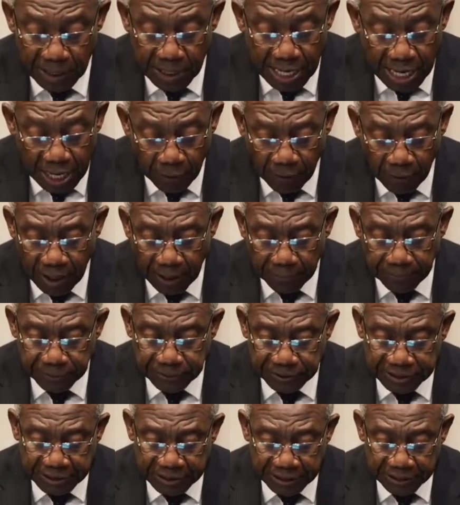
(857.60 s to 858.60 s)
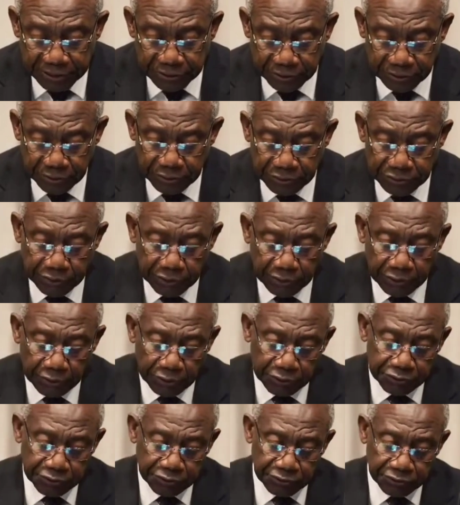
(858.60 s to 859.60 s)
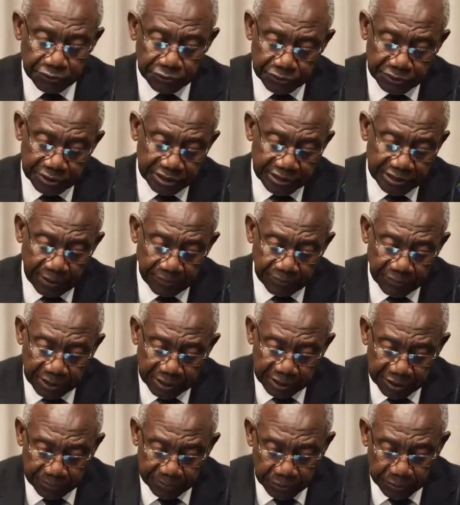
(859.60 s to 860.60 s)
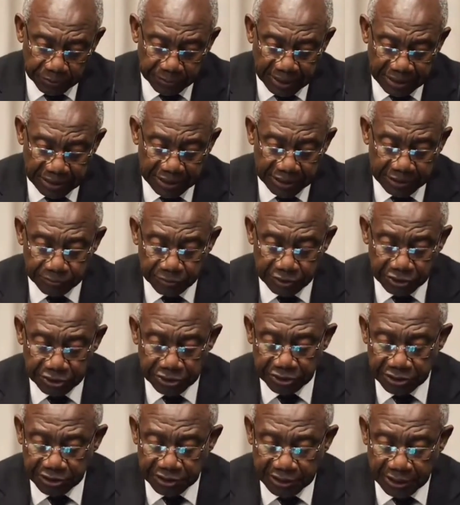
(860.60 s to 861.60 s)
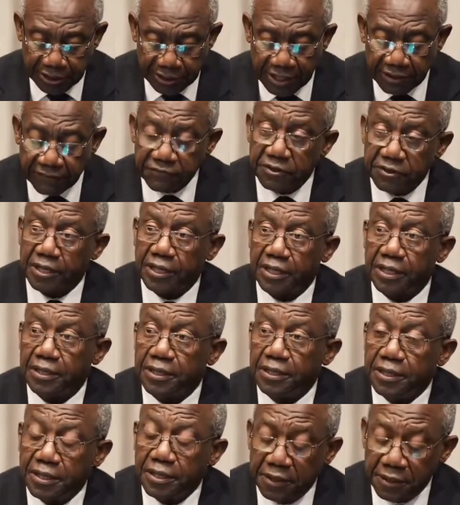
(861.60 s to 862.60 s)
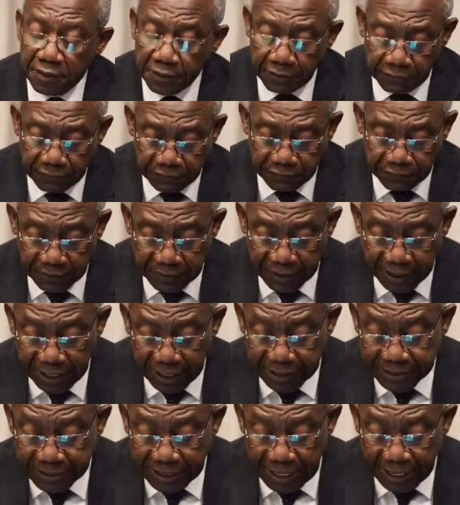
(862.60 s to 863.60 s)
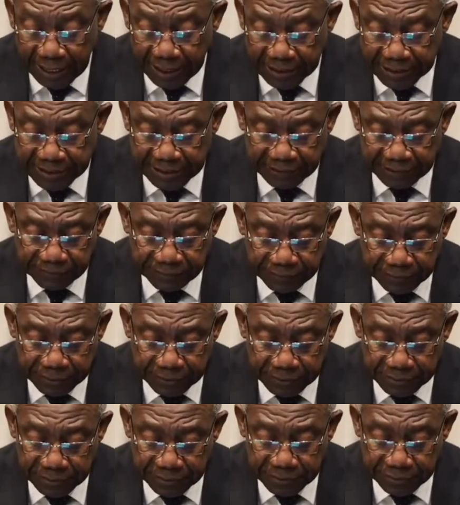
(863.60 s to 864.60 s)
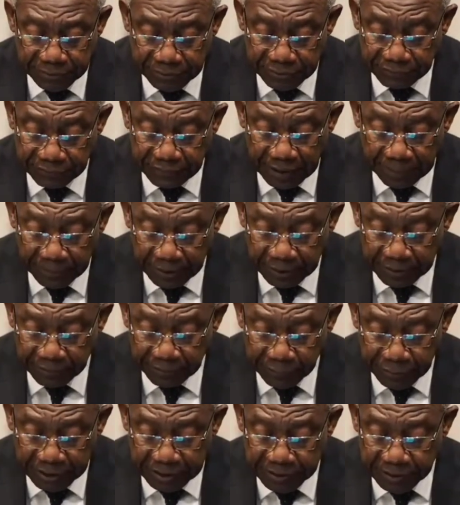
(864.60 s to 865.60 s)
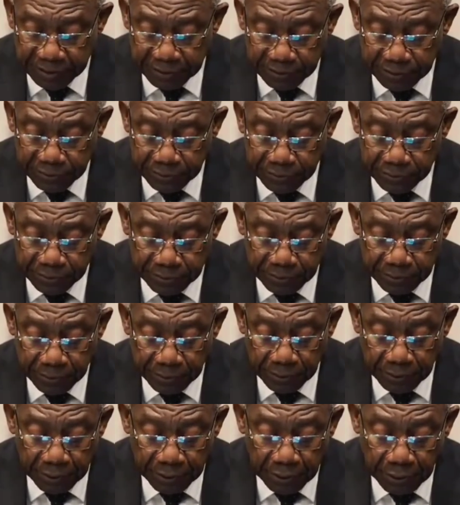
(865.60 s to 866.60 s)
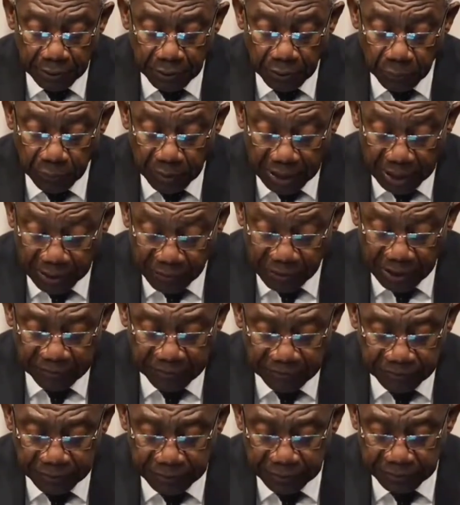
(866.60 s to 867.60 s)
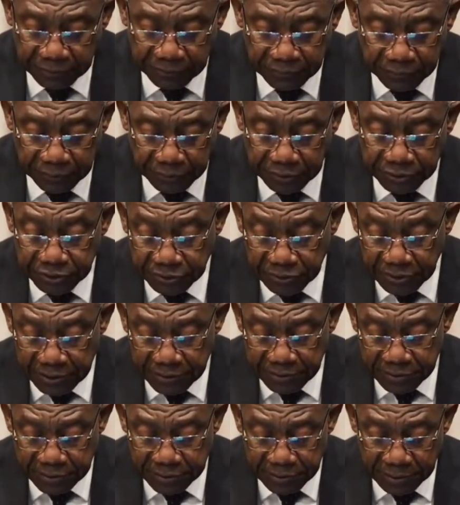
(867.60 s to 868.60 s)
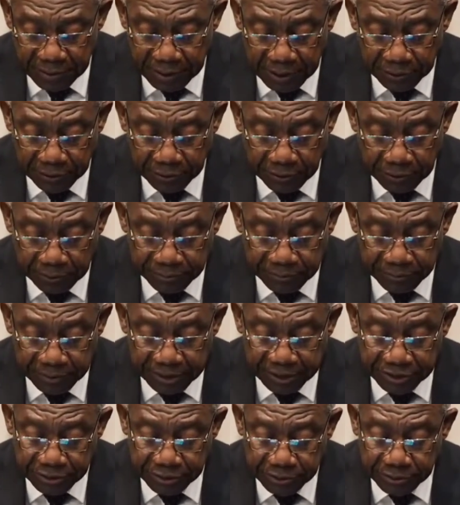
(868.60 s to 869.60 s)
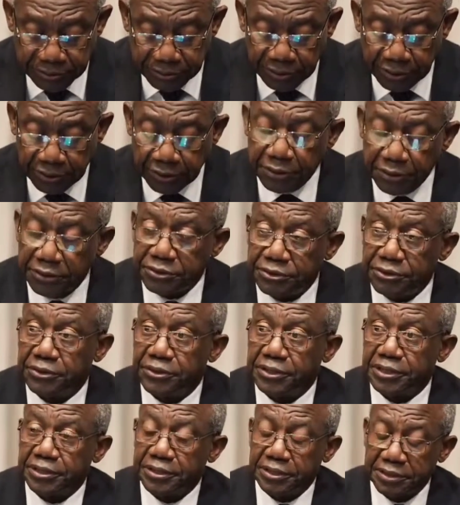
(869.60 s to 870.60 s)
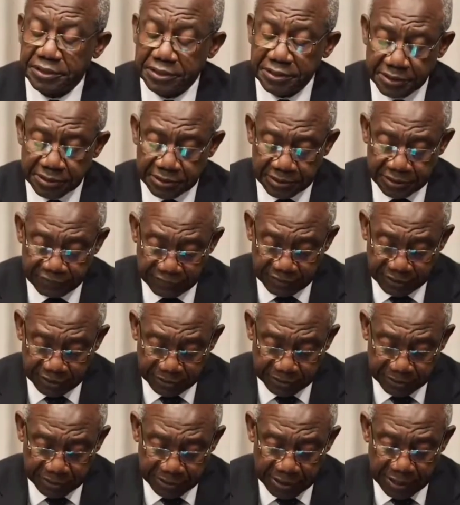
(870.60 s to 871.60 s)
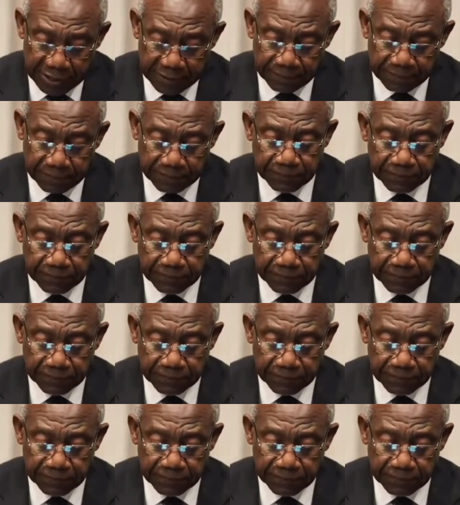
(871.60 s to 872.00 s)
Our appreciation also goes to the Zambian diplomatic mission in South Africa for their tireless efforts to the family of President Lungu. We are grateful for your strength and collaboration during this difficult time.